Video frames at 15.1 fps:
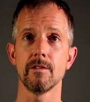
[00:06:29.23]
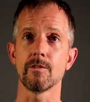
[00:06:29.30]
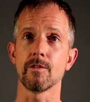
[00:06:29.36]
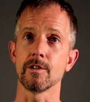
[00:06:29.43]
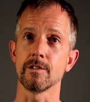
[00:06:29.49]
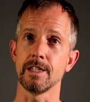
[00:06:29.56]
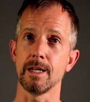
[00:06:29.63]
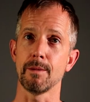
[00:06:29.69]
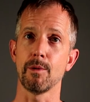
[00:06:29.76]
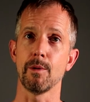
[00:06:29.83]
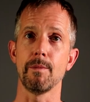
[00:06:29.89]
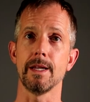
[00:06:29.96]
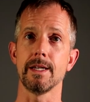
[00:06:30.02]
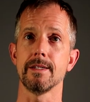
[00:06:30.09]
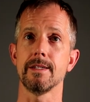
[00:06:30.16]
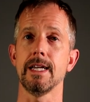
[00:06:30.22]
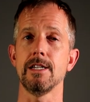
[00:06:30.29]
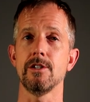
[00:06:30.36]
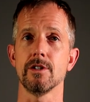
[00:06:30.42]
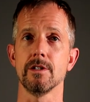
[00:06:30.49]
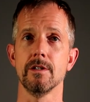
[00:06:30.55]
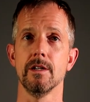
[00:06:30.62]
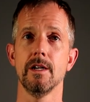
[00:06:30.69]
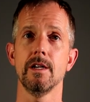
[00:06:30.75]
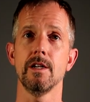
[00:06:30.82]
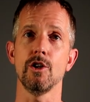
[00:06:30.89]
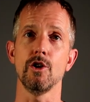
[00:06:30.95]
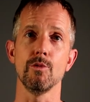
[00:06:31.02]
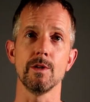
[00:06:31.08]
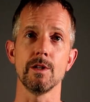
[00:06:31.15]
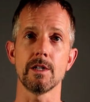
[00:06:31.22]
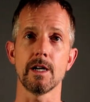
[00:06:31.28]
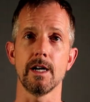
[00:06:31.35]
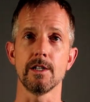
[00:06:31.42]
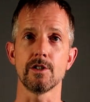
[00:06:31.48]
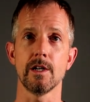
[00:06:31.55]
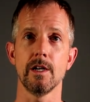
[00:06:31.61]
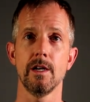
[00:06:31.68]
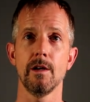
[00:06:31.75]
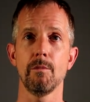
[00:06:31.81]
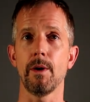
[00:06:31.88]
For example, meditation, human touch,